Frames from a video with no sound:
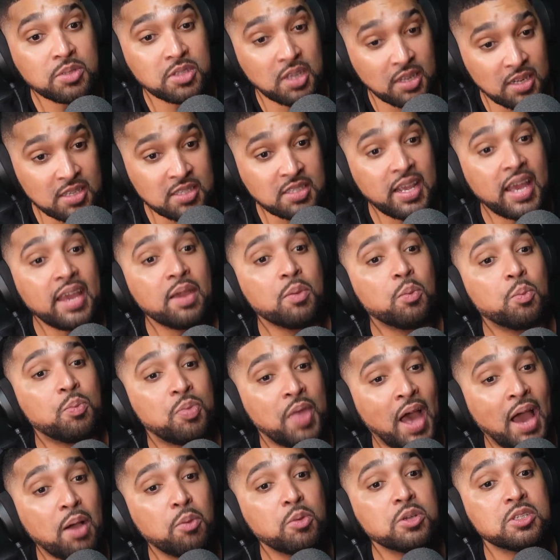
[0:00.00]
gonna say.
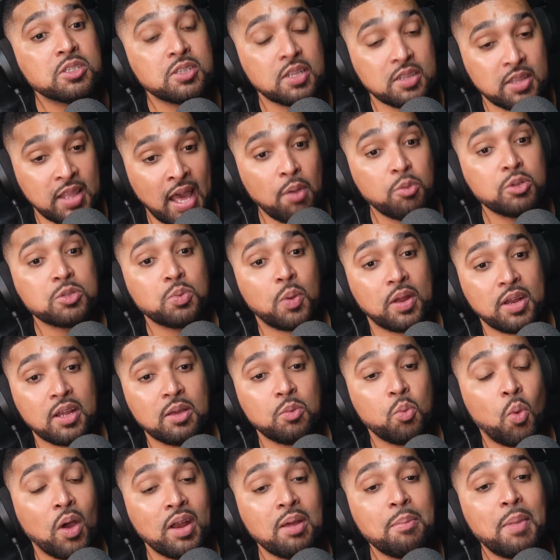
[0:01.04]
That was that was one
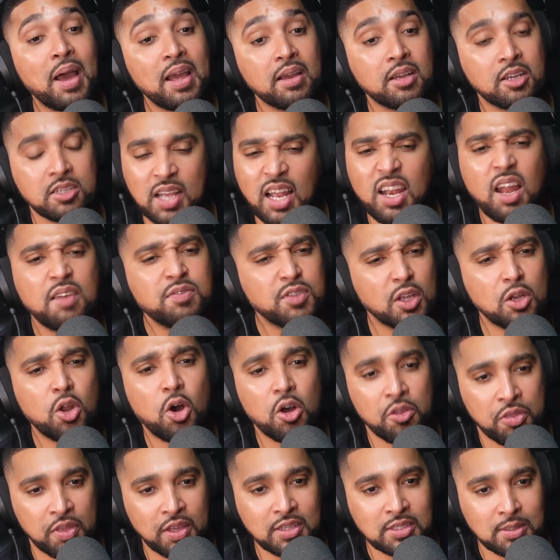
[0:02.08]
of one of my because I loved a lot
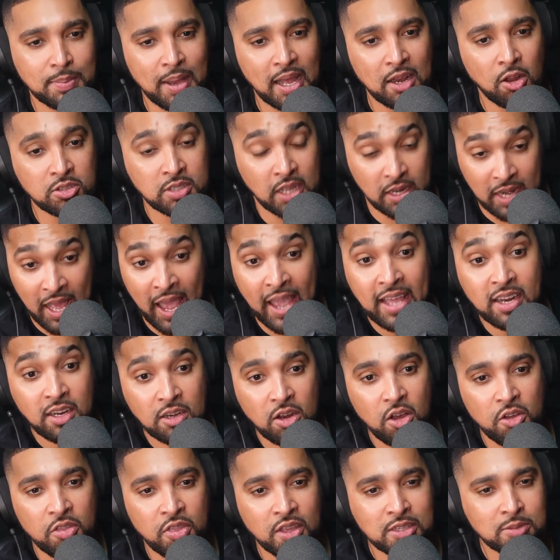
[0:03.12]
of things about lockdown. I hated a
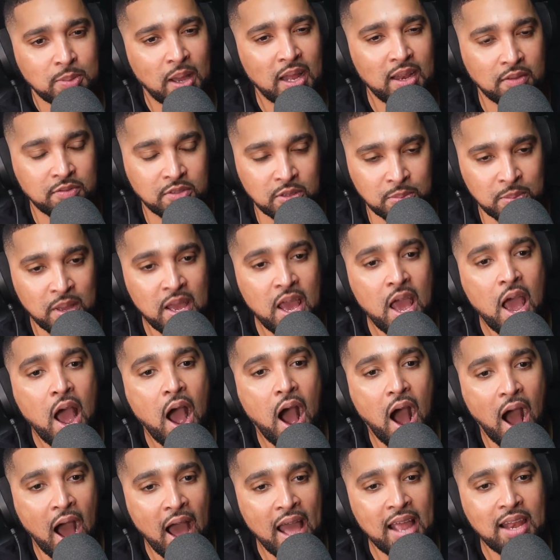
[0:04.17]
lot of things, but I loved them.
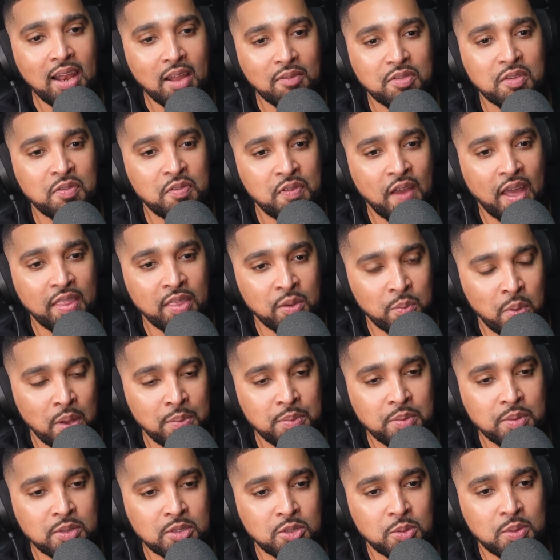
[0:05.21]
I loved the fact that when
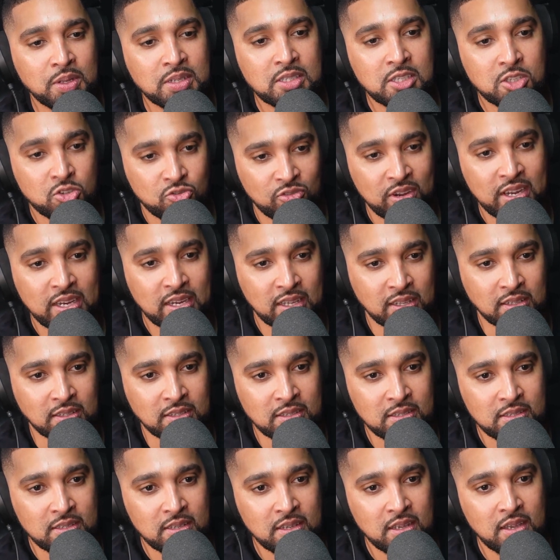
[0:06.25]
we were doing
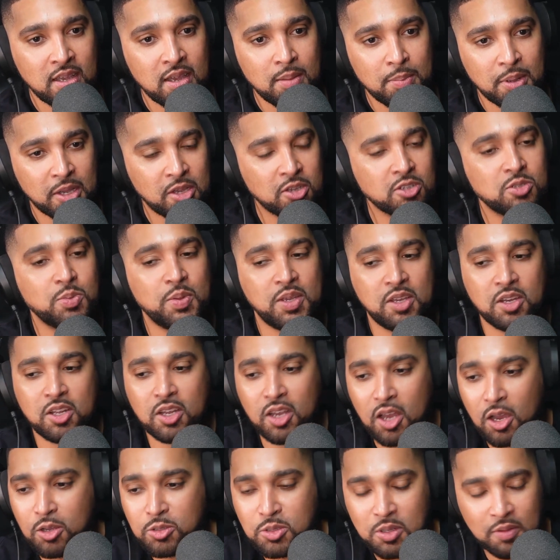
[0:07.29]
screenings, because we couldn't
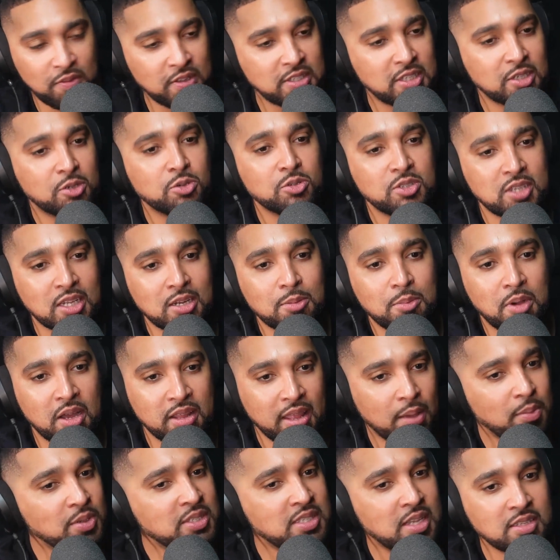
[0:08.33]
go to a physical cinema,
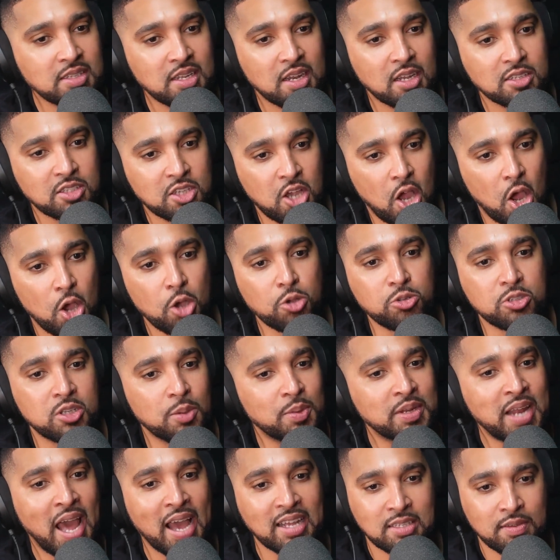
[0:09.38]
they were sending us codes that
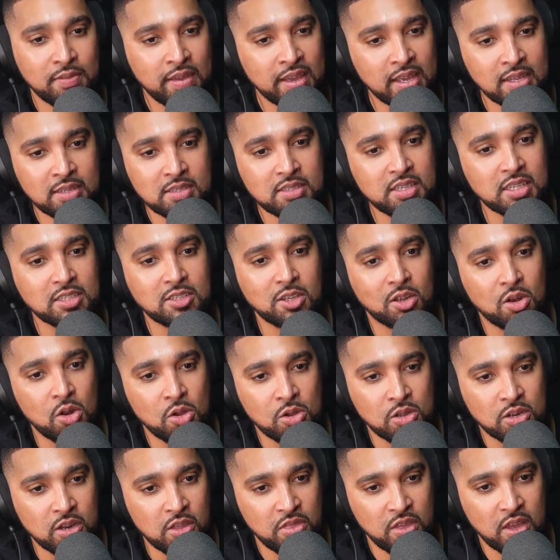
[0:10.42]
would activate at six
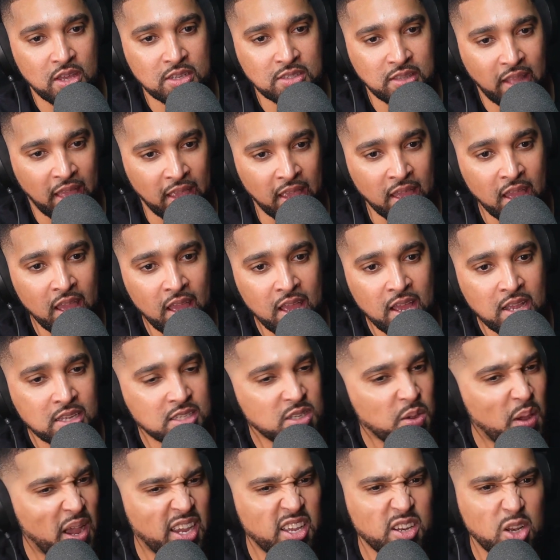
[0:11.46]
o'clock on a Thursday,
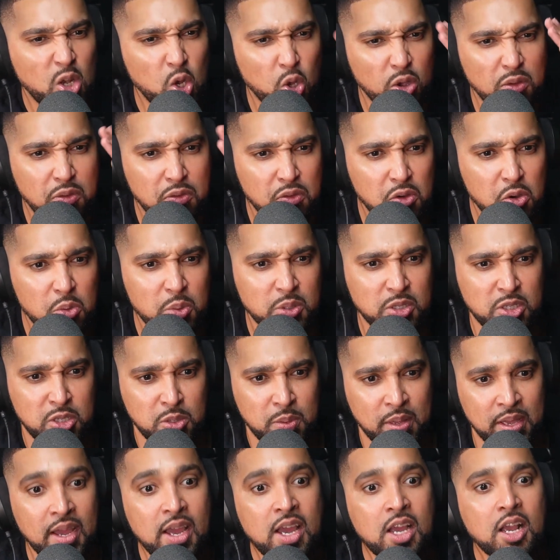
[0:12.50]
so I could look forward
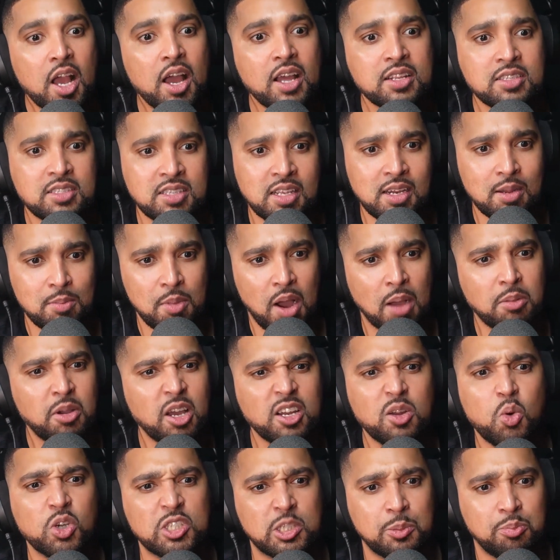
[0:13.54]
to it. Go in cinema, I'm
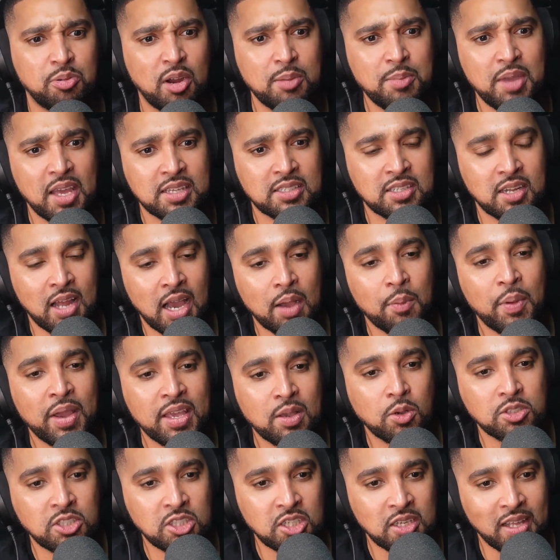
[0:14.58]
going to watch a premiere tonight. Where are
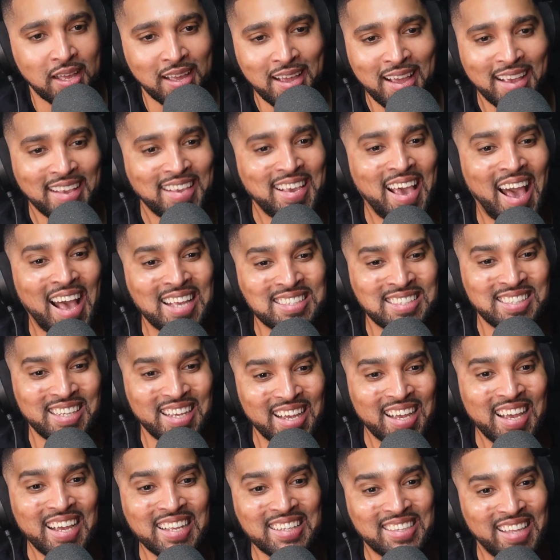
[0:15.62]
you watching it?
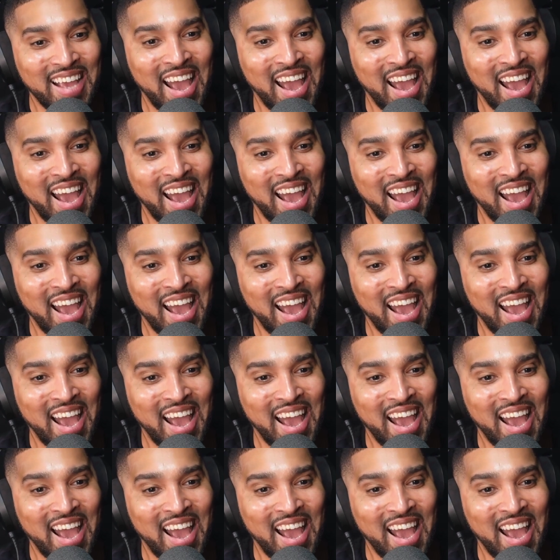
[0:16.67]
Casa de